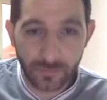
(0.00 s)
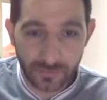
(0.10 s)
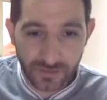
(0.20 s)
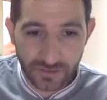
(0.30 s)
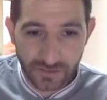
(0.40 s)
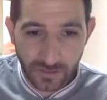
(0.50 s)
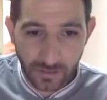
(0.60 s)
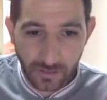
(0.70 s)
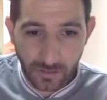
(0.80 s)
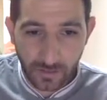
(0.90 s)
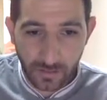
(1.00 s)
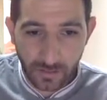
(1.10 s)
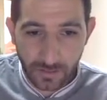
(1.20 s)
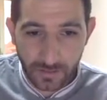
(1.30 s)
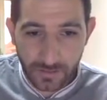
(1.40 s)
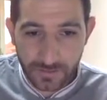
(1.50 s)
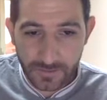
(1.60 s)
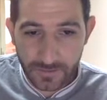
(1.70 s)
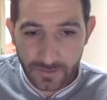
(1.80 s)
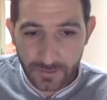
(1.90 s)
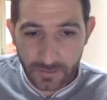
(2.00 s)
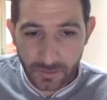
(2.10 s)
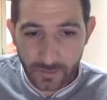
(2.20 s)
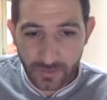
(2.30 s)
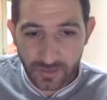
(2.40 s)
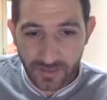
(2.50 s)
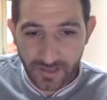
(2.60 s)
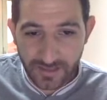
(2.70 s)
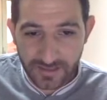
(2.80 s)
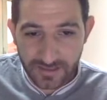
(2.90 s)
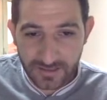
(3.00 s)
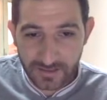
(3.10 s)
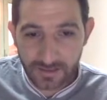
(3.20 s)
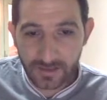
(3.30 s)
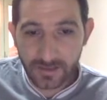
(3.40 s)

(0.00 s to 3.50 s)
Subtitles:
which is R union S?